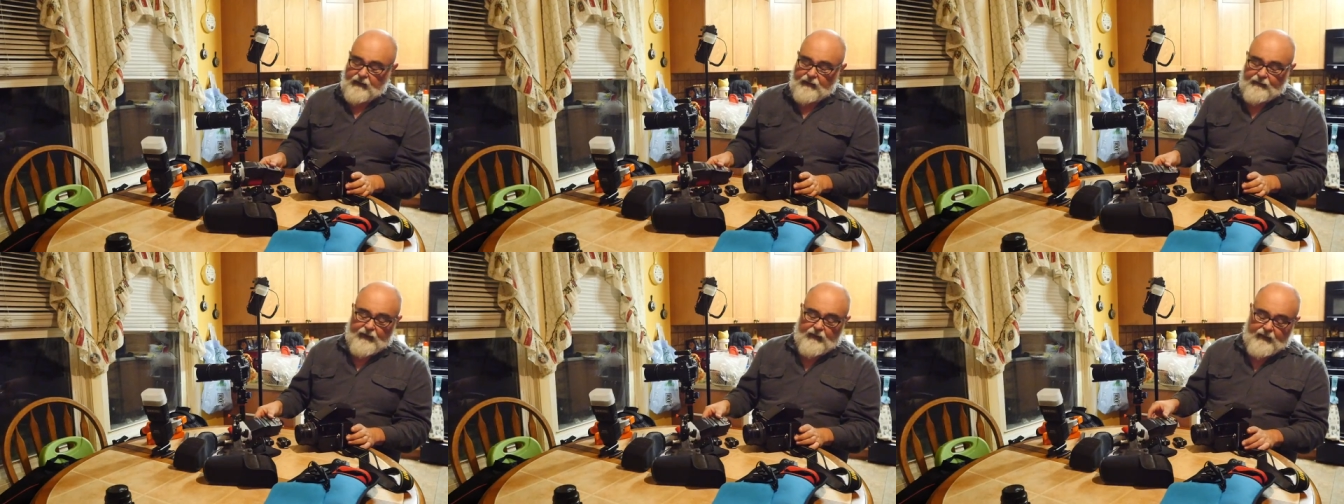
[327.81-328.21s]

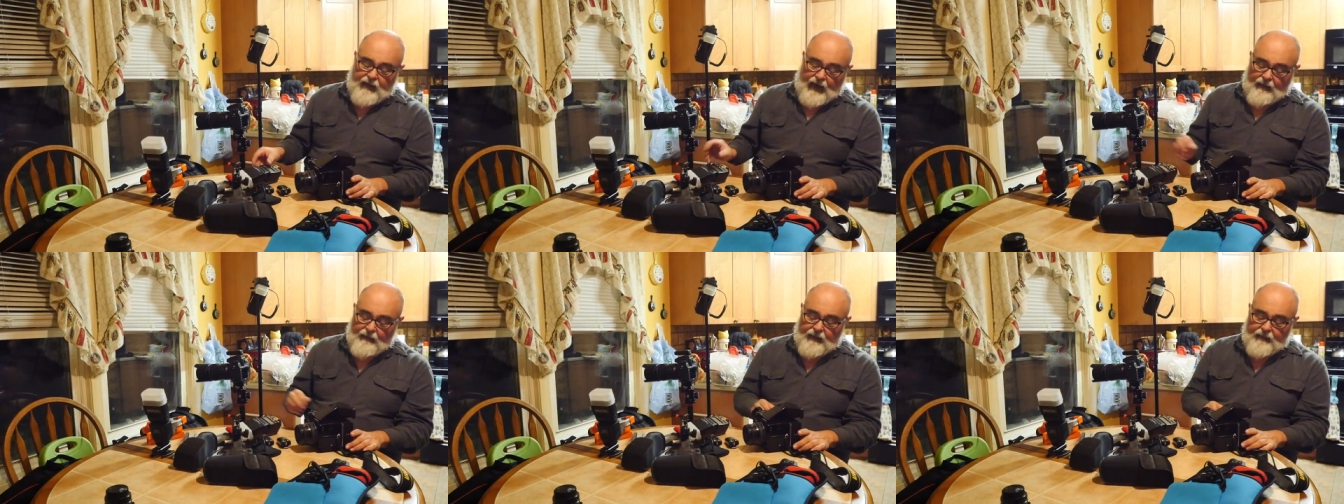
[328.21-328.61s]
film
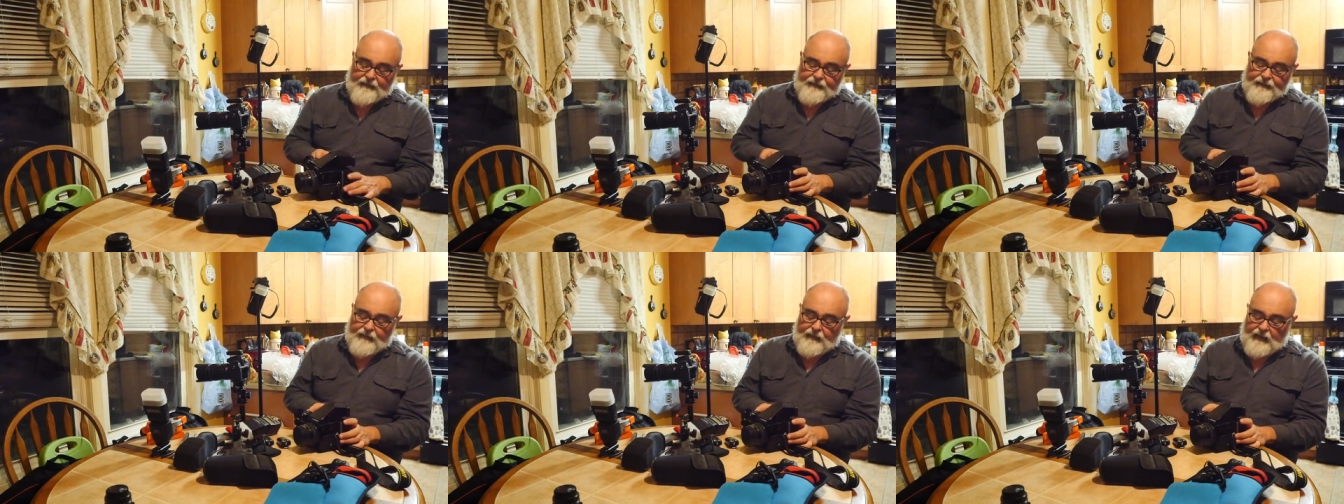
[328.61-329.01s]
camera
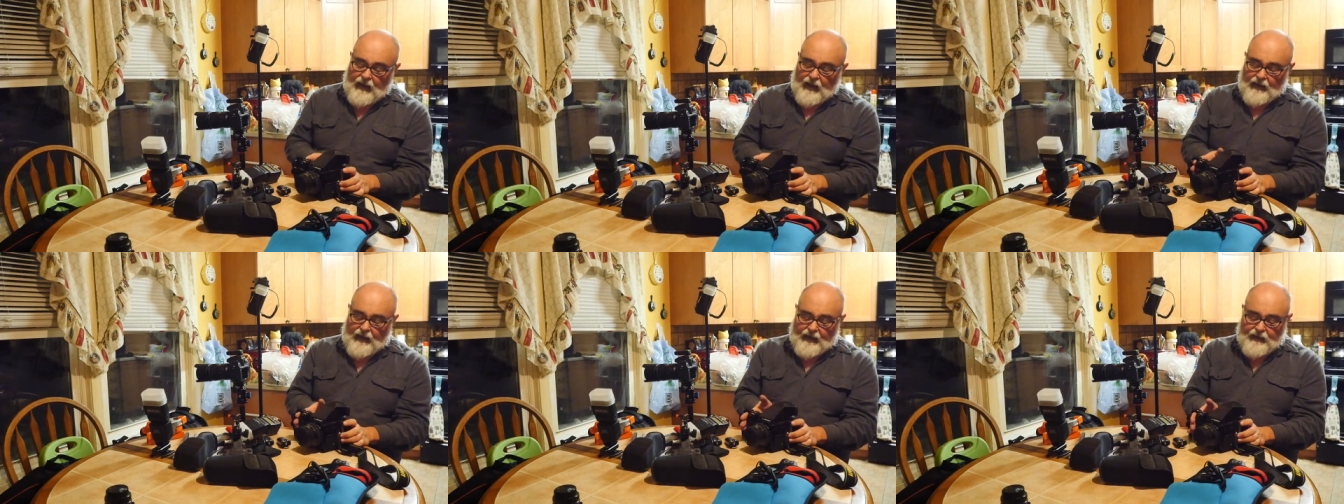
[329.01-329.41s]
that
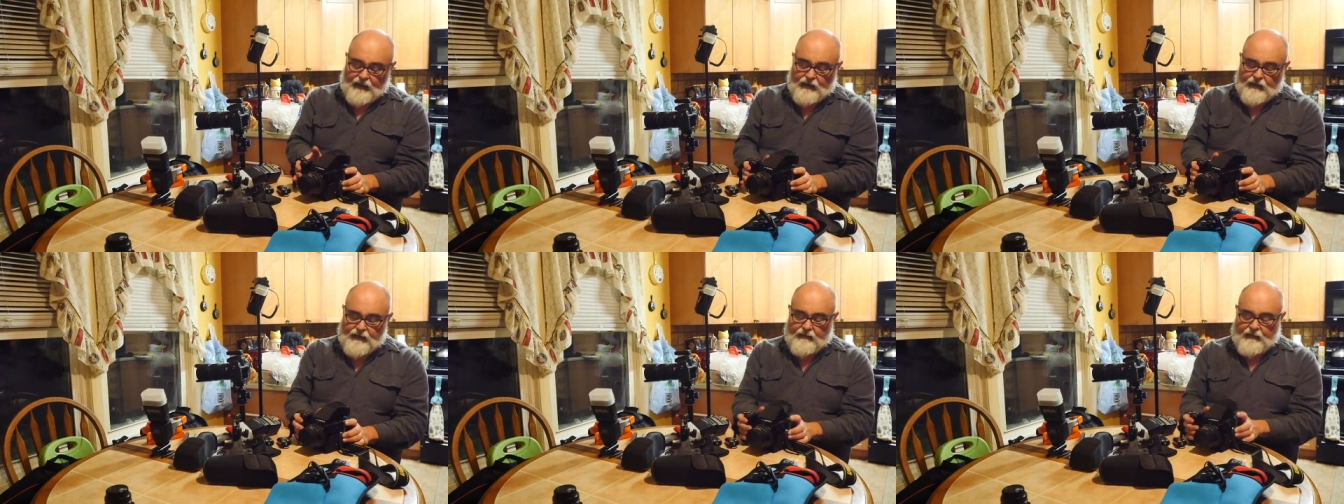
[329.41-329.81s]
I like to
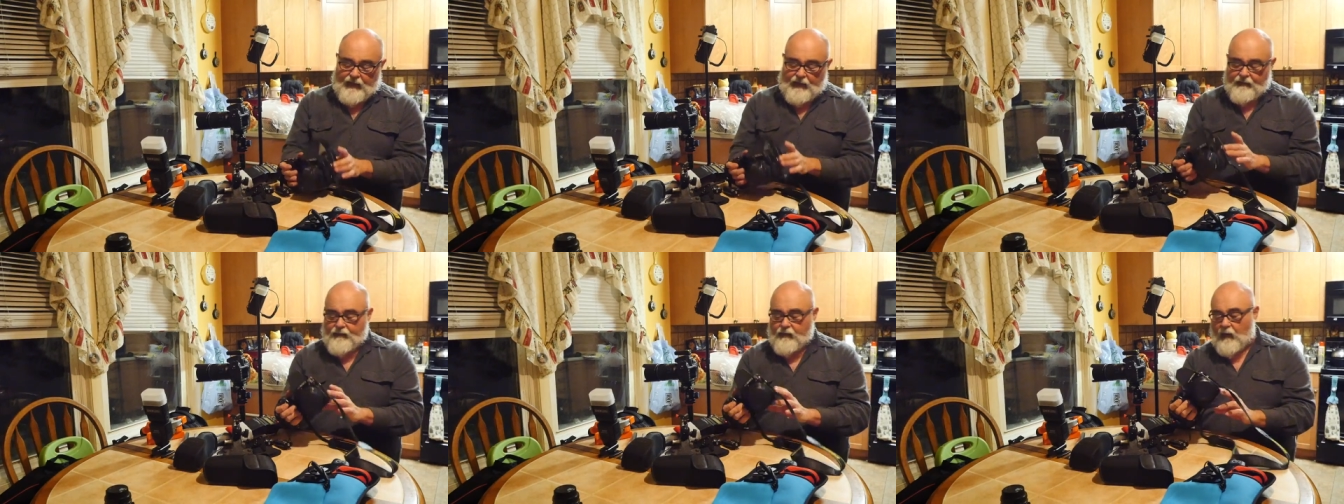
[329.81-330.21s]
use,
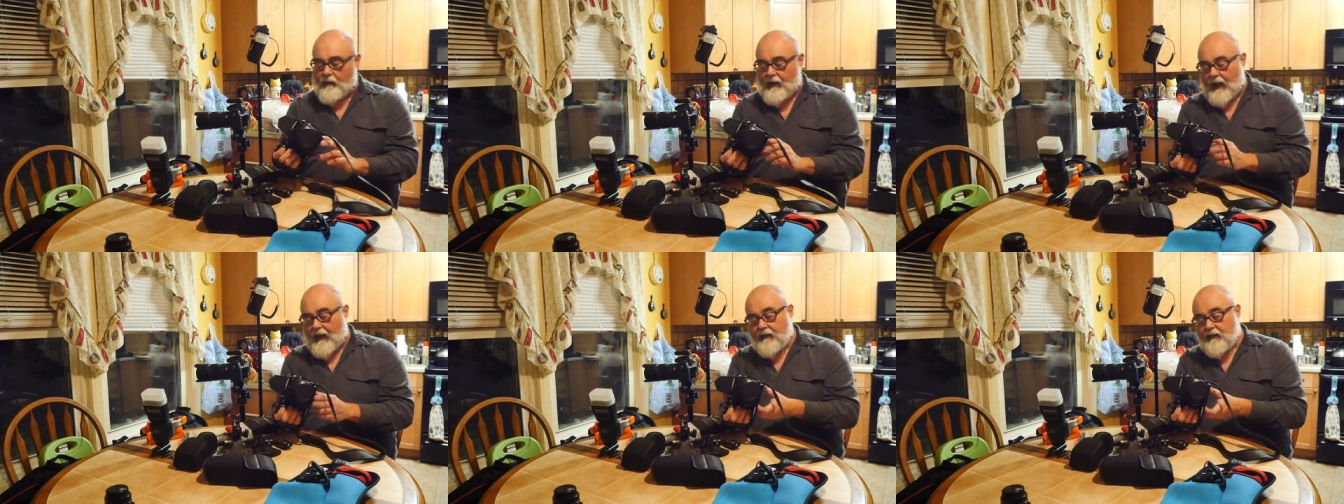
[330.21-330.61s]
medium
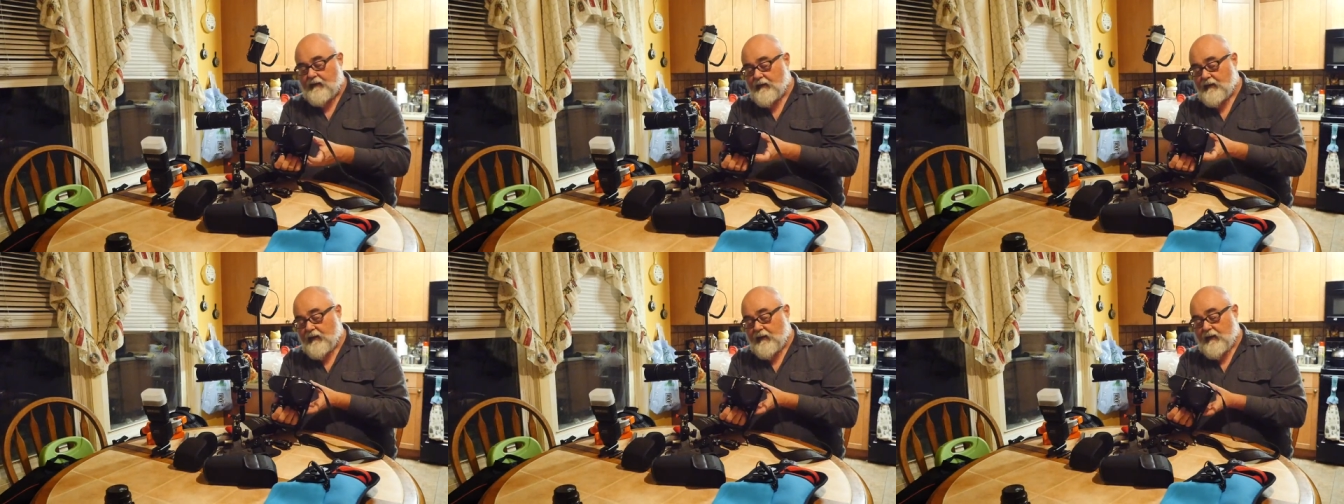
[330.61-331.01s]
format,
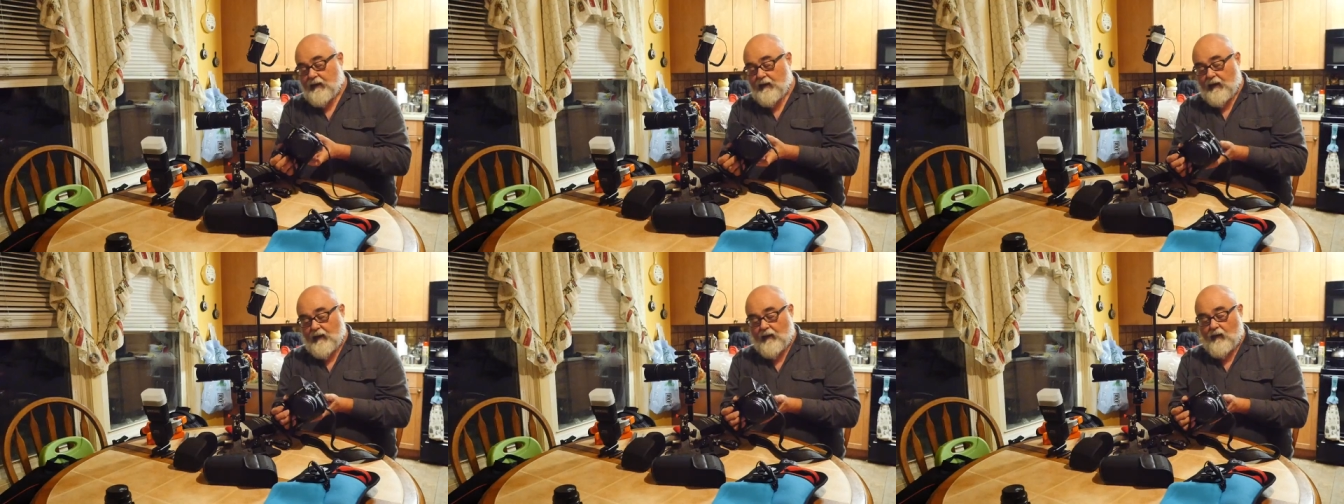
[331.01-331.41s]

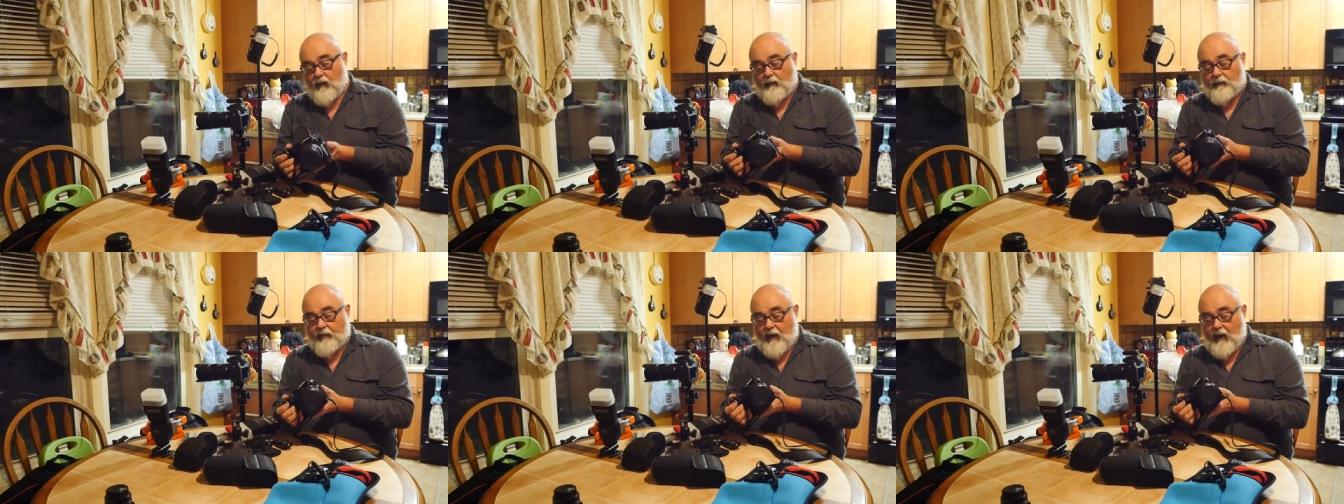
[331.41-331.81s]

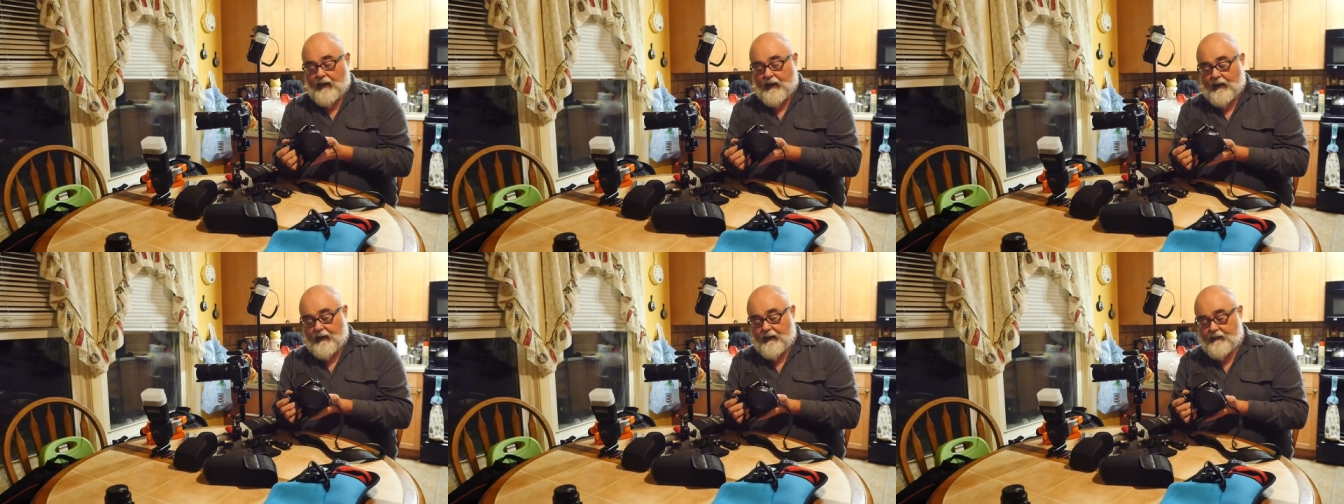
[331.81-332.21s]
old
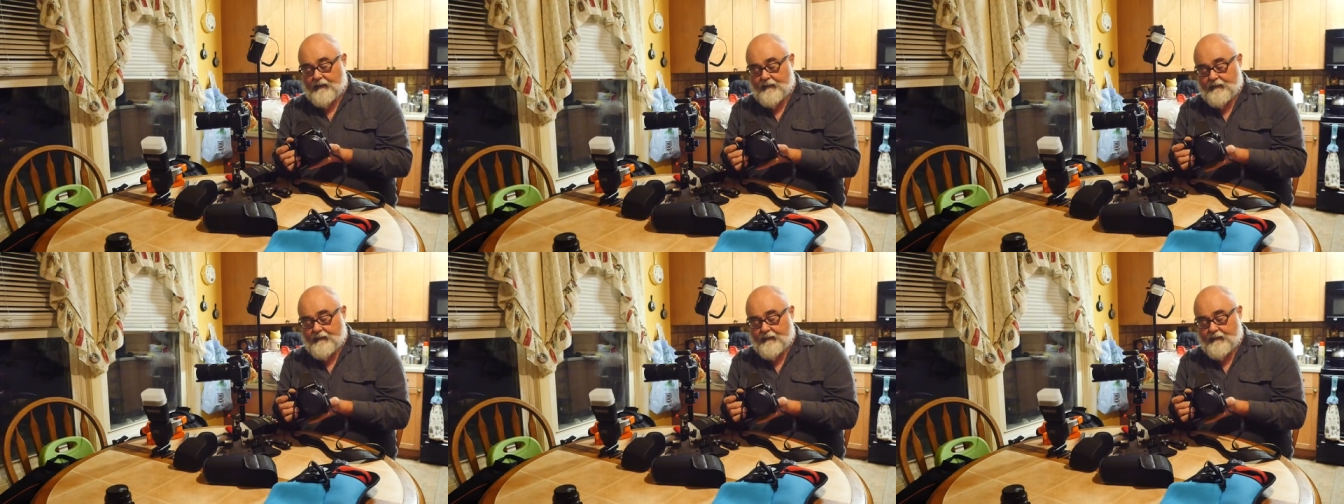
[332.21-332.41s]
Bronica.